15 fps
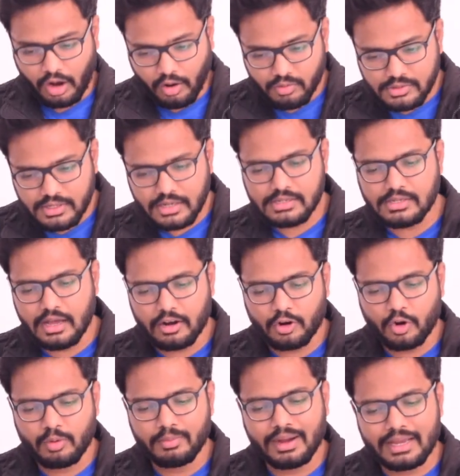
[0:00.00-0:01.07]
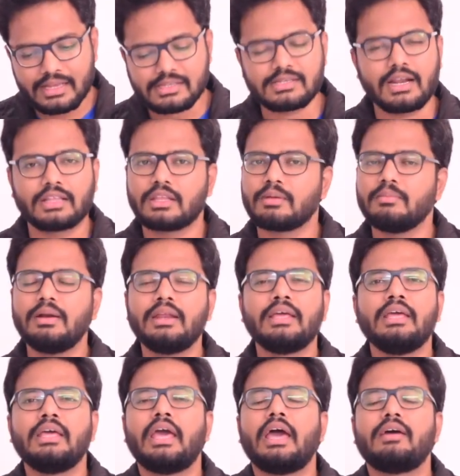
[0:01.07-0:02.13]
round cell sarcoma is nothing but
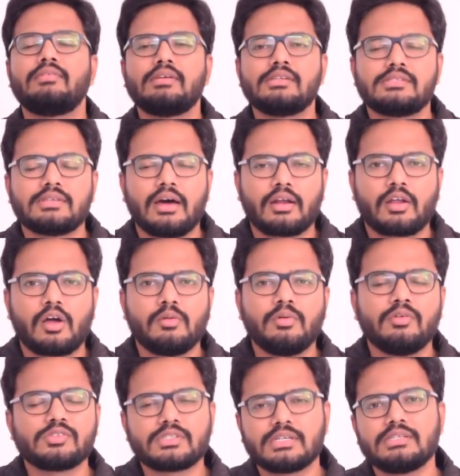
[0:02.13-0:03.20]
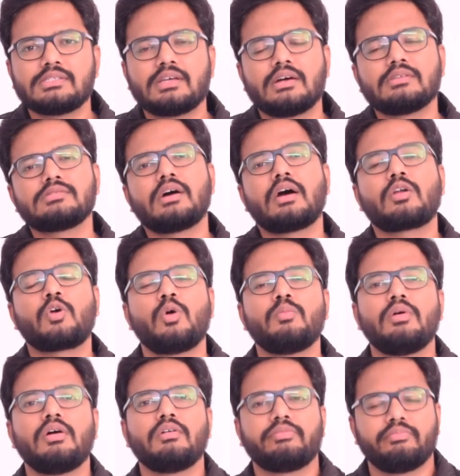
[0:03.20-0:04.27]
Ewing sarcoma which is a
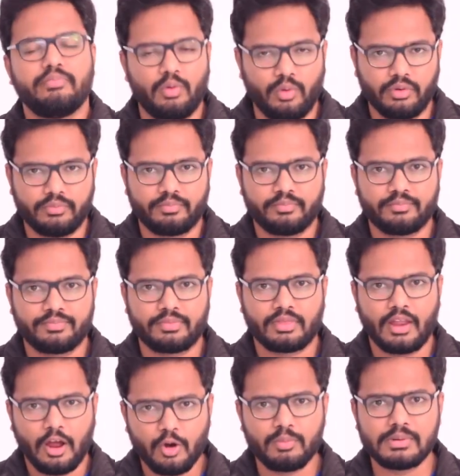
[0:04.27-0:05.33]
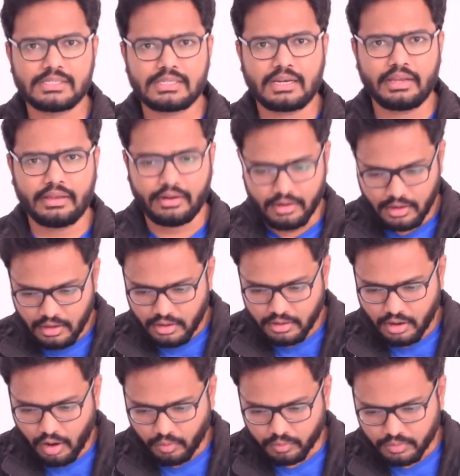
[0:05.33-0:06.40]
sarcoma of bone. I hope it's clear.
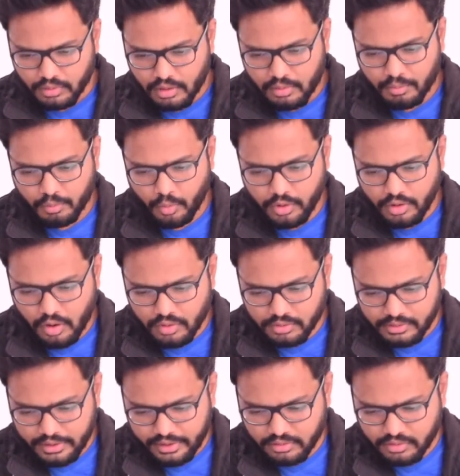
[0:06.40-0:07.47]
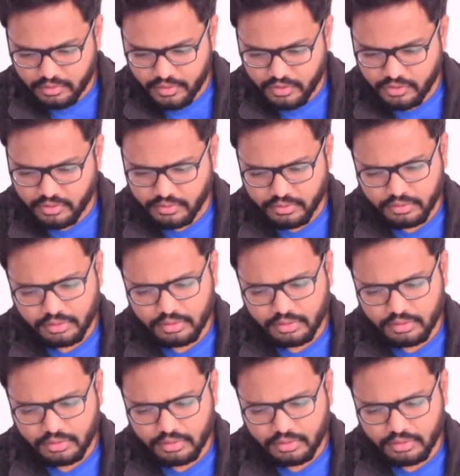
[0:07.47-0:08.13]
Now moving on to the next question.